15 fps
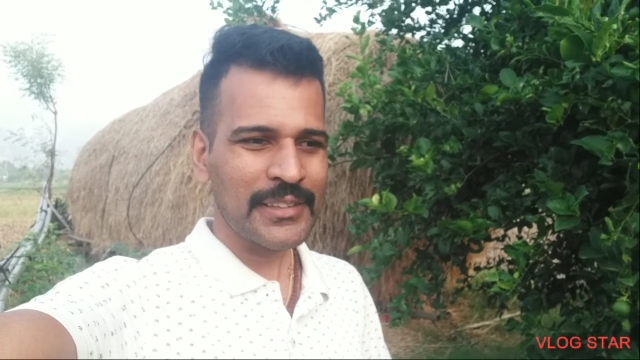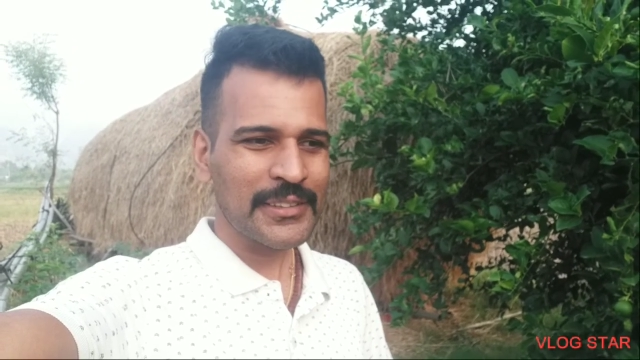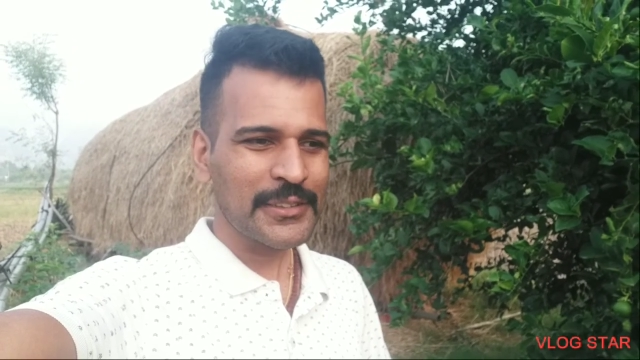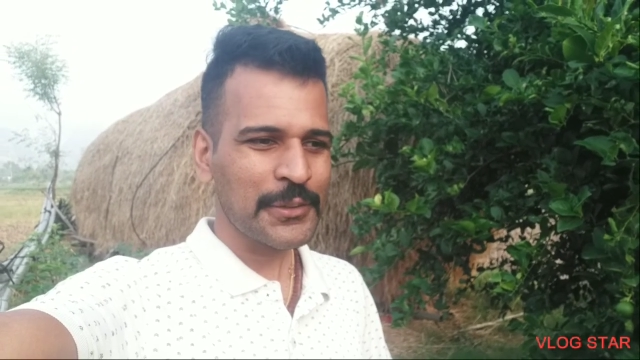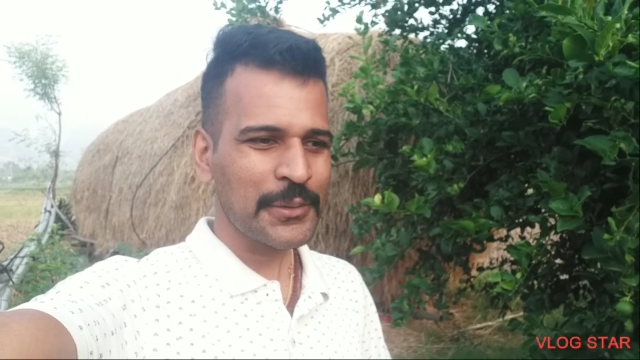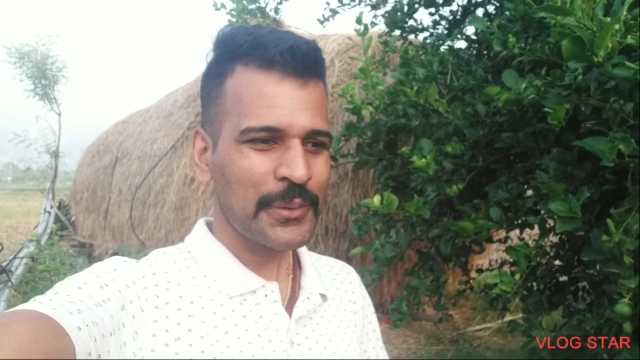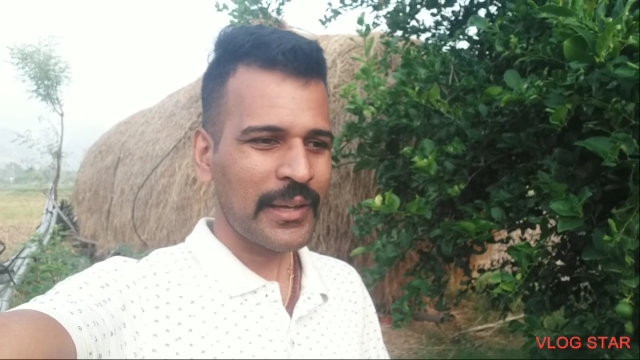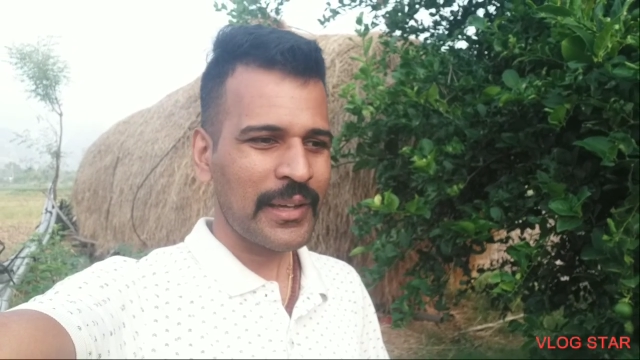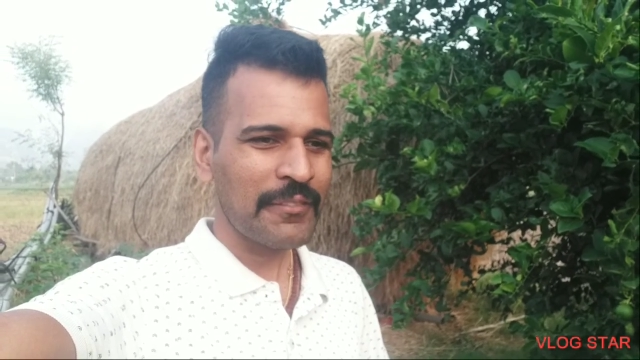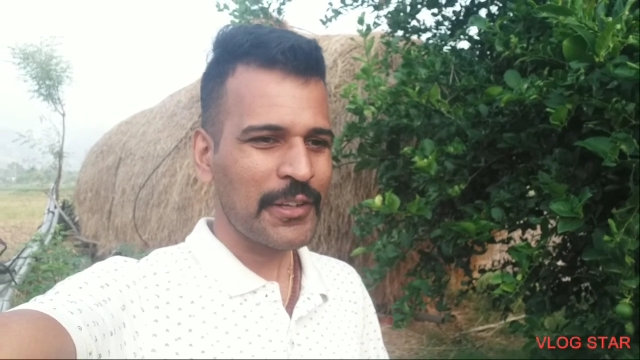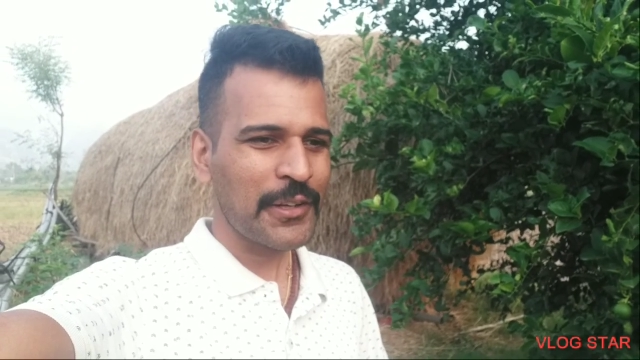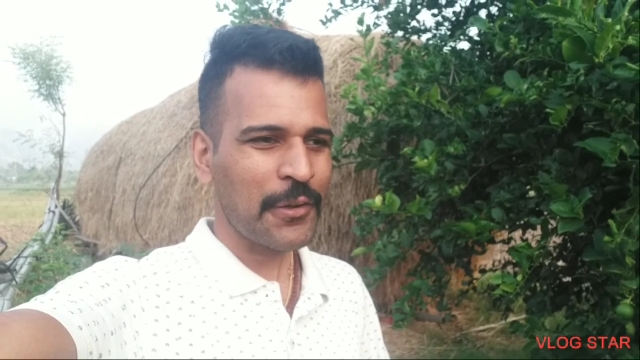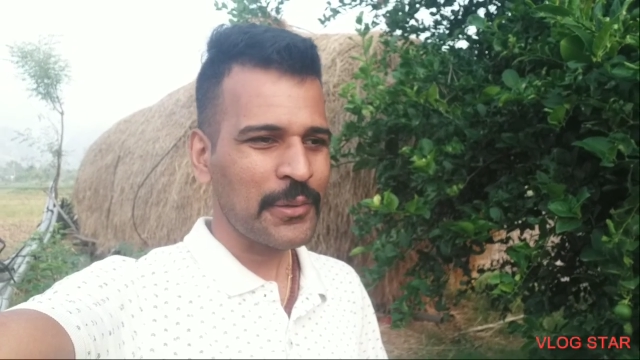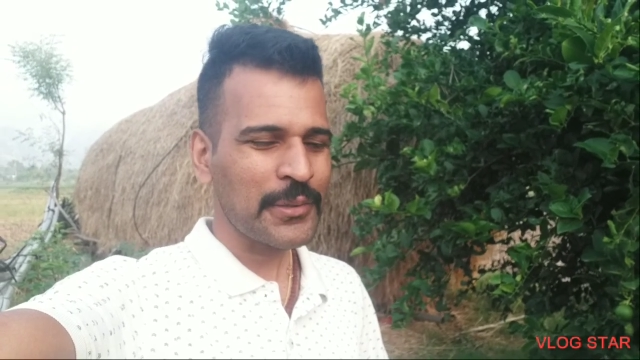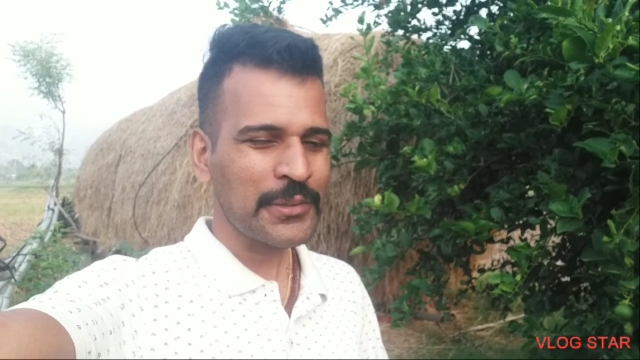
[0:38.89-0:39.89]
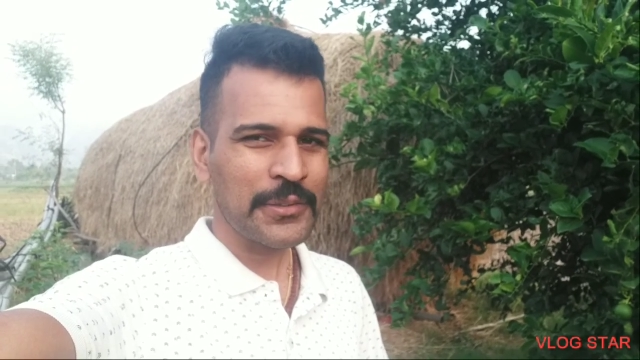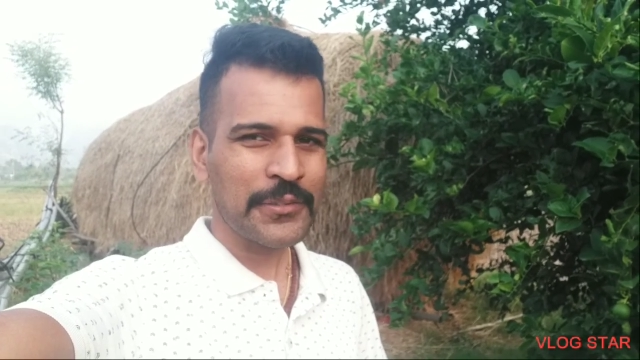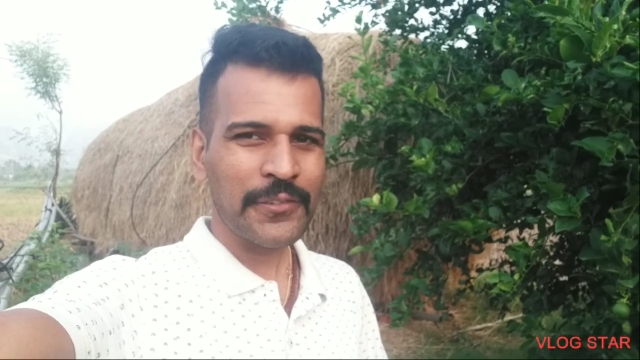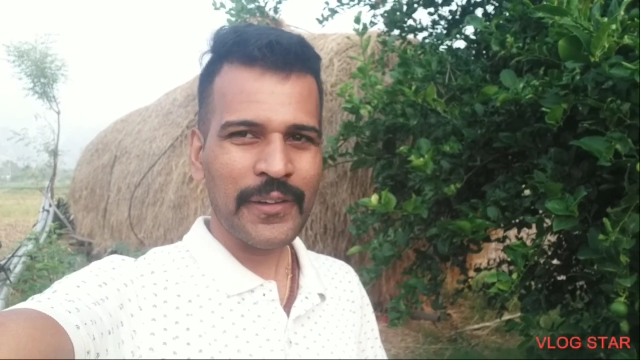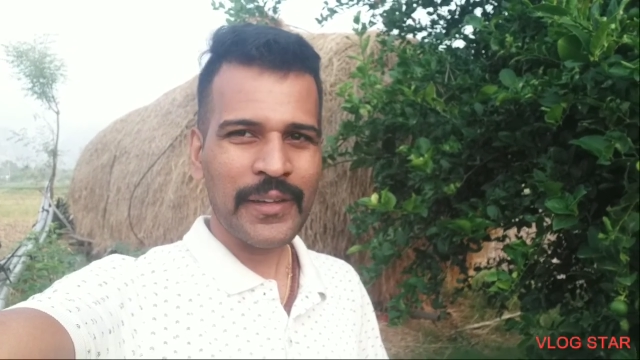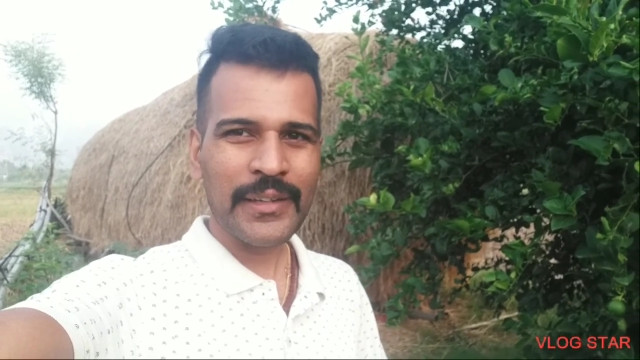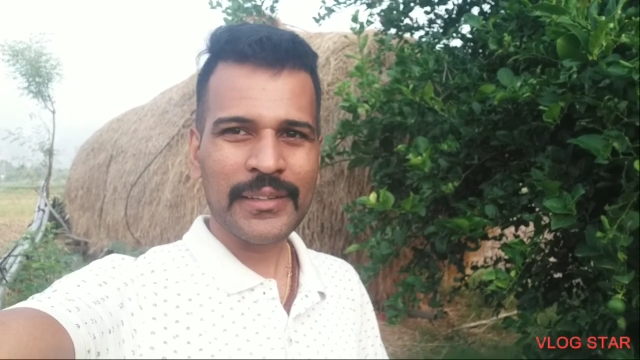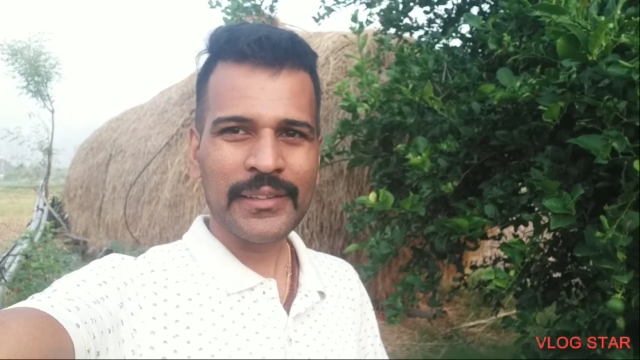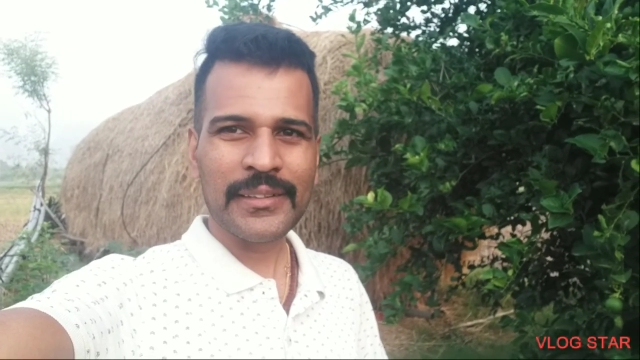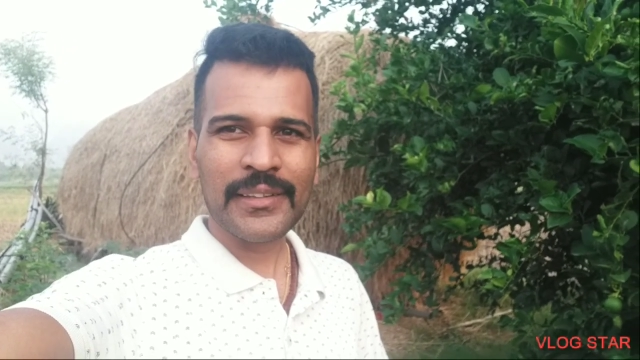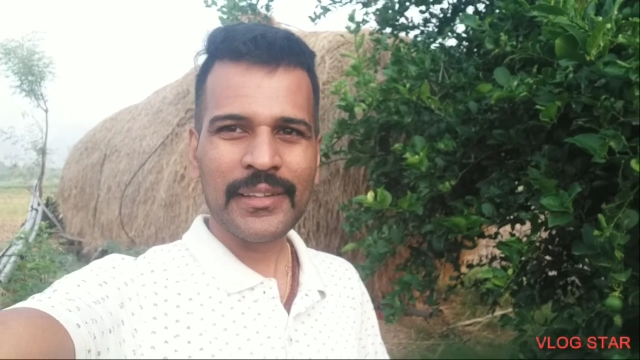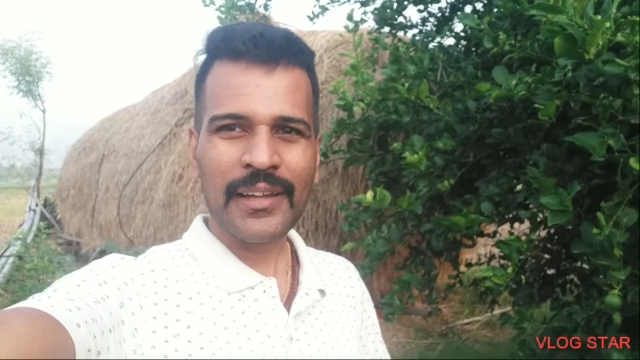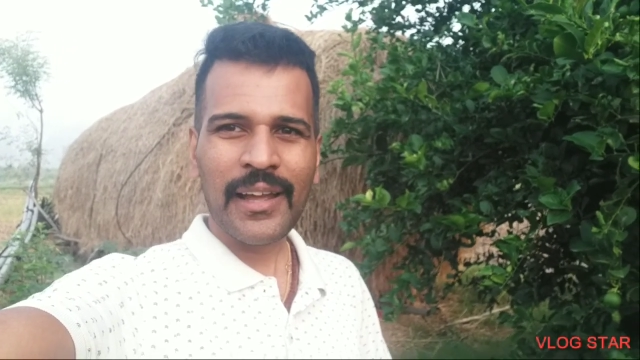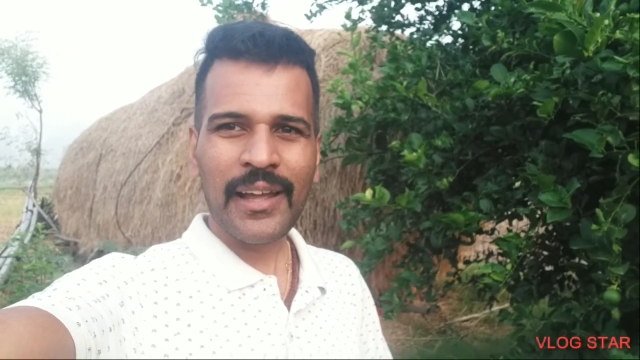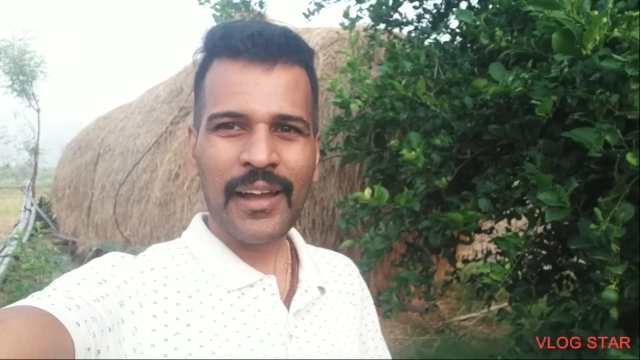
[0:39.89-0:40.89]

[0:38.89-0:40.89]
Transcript: is no heavy noise of vehicle.